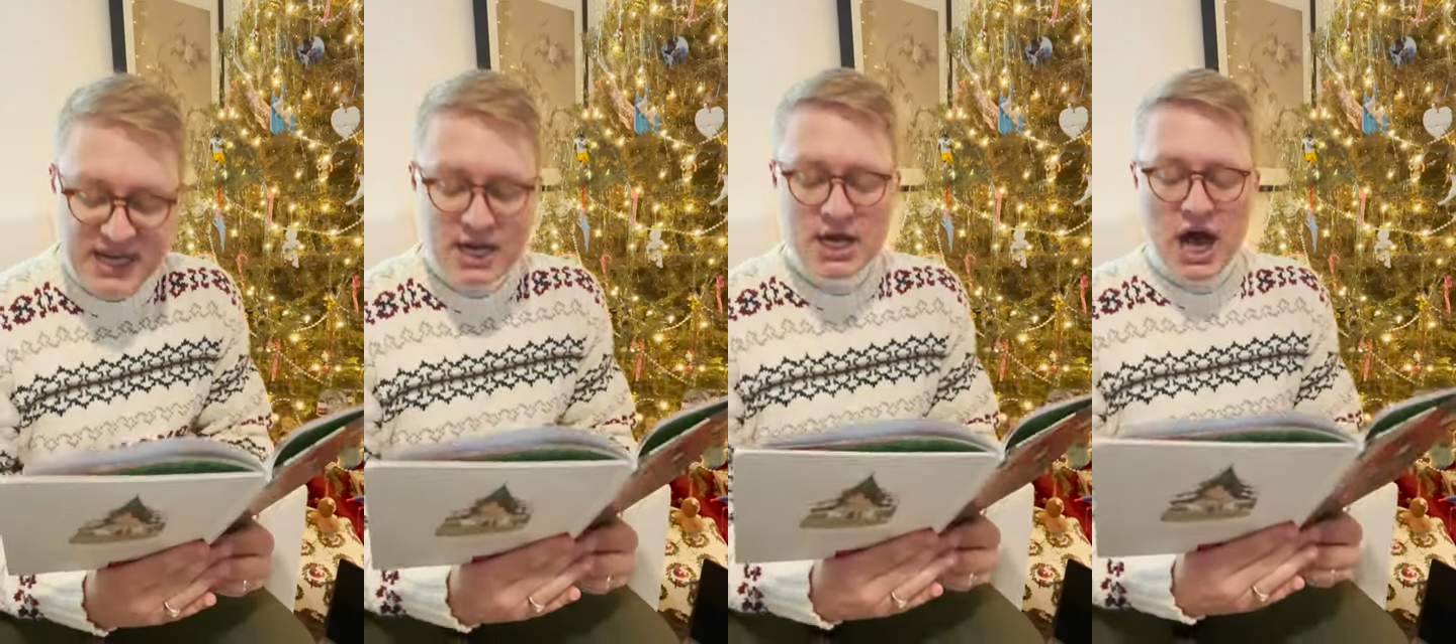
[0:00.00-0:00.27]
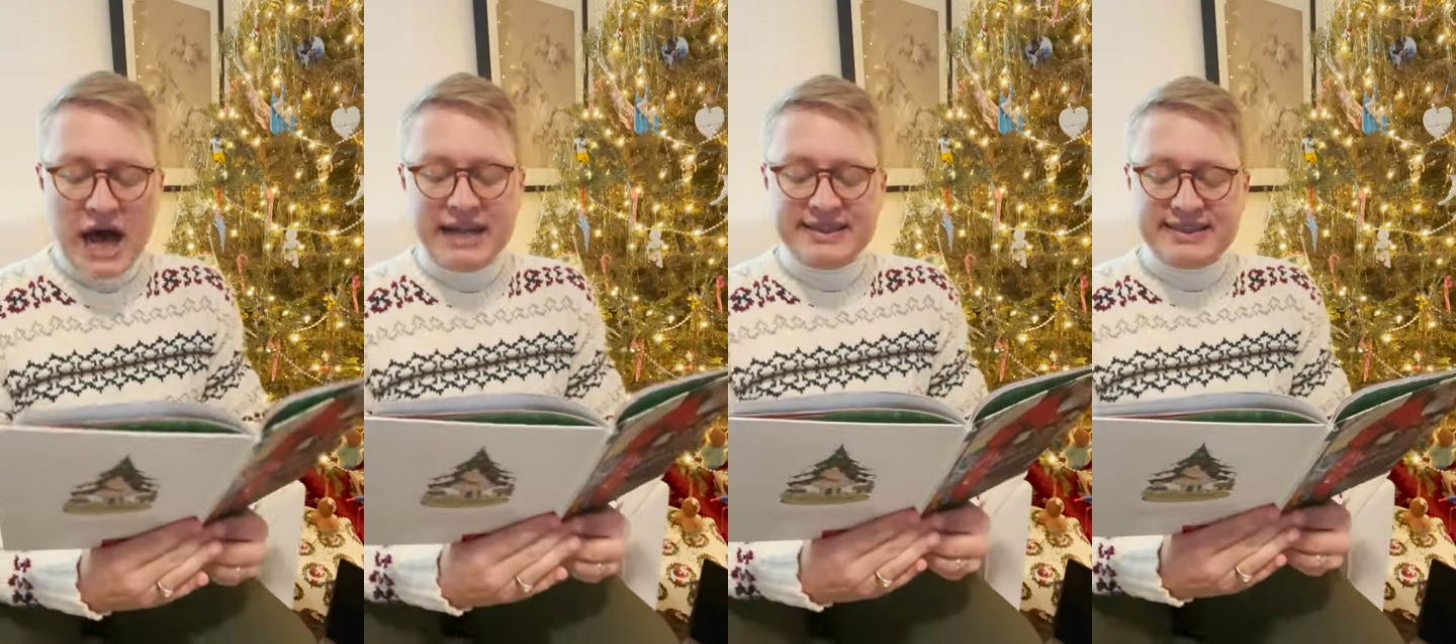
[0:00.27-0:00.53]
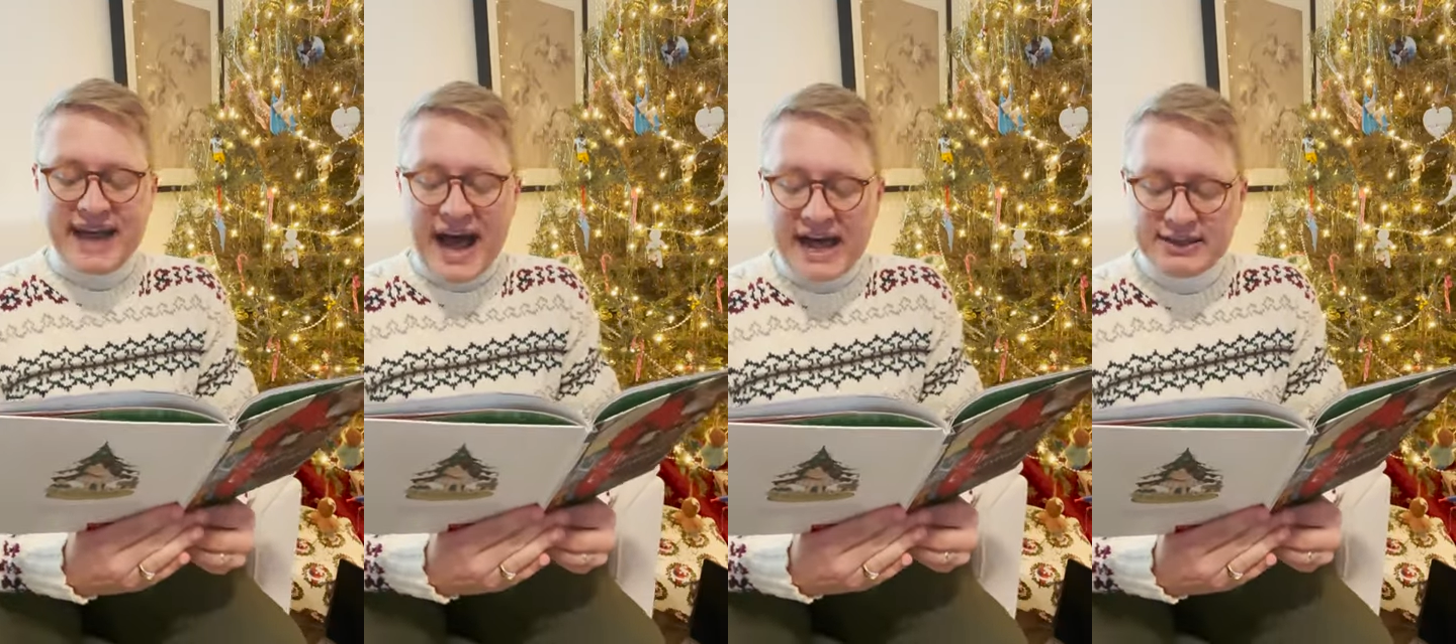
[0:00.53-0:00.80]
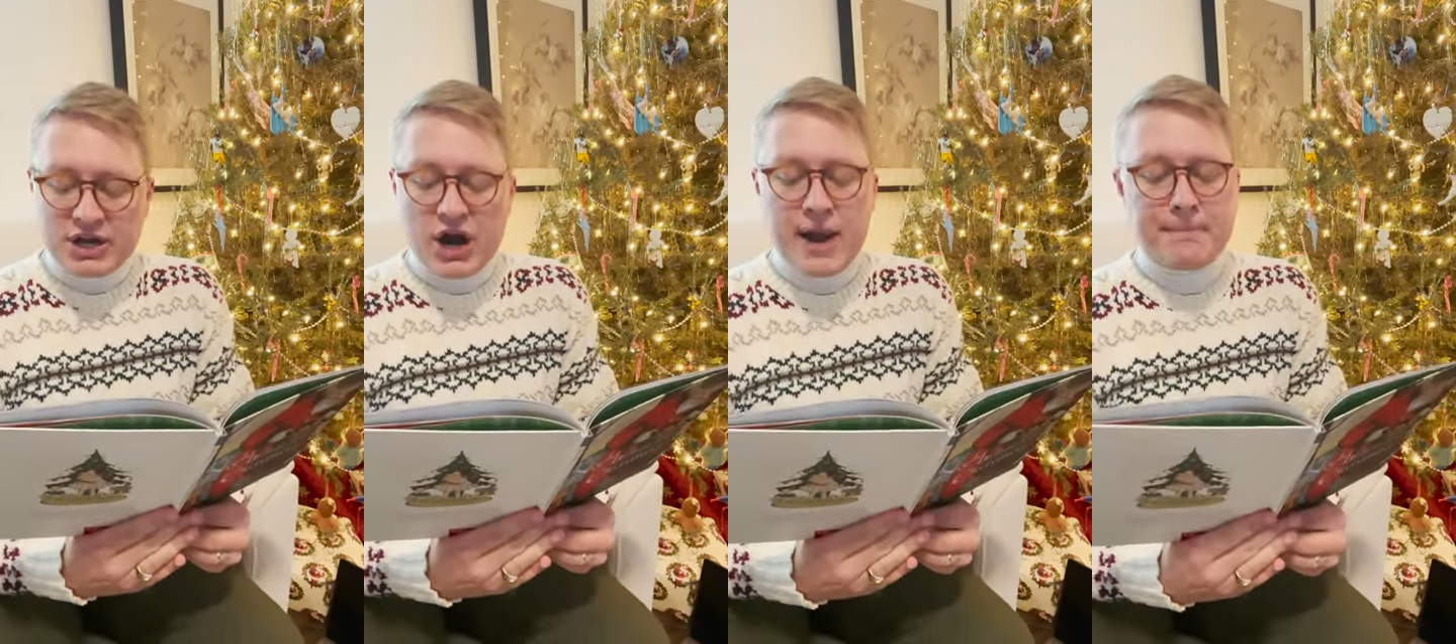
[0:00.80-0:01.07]
I'm down
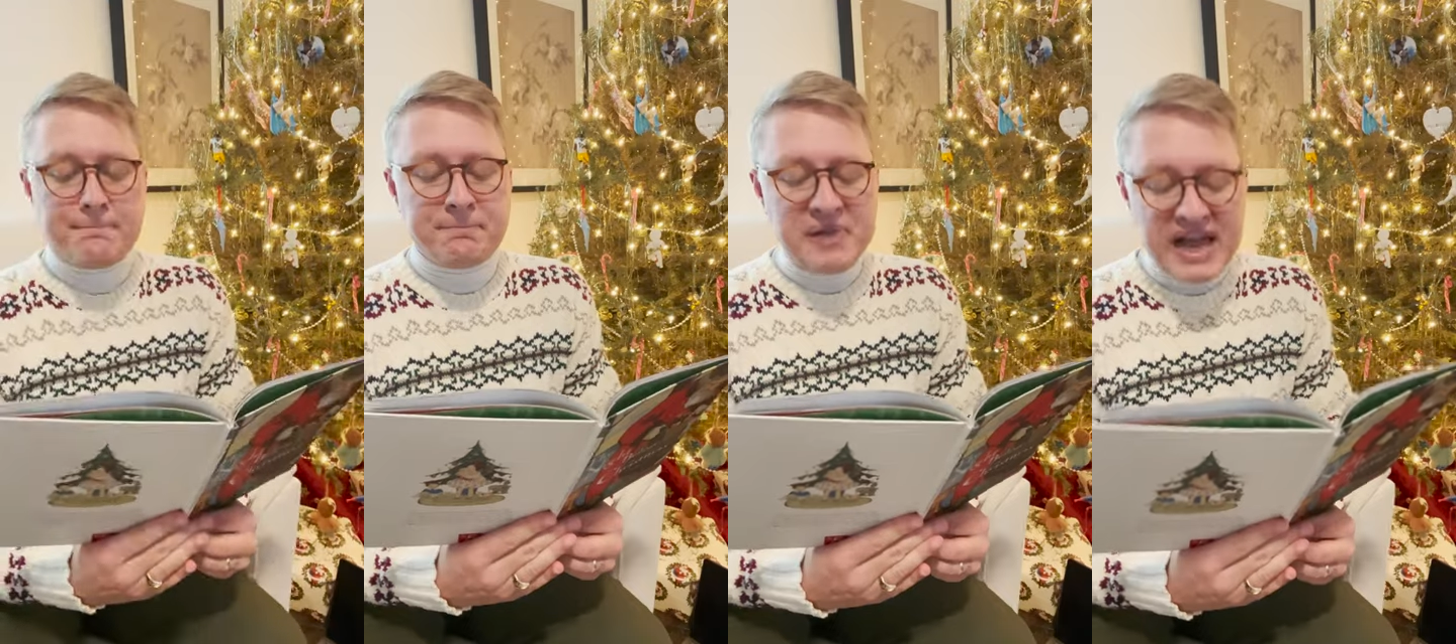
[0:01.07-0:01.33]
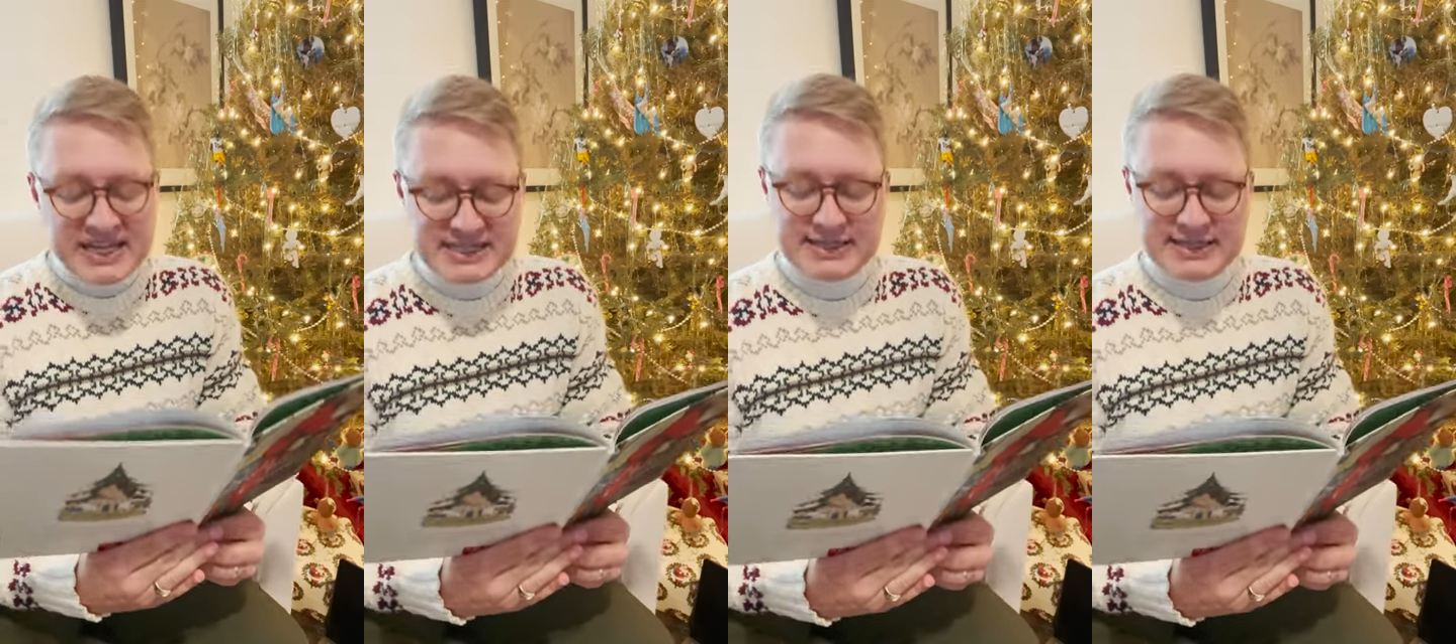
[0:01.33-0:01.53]
there in Blitzen.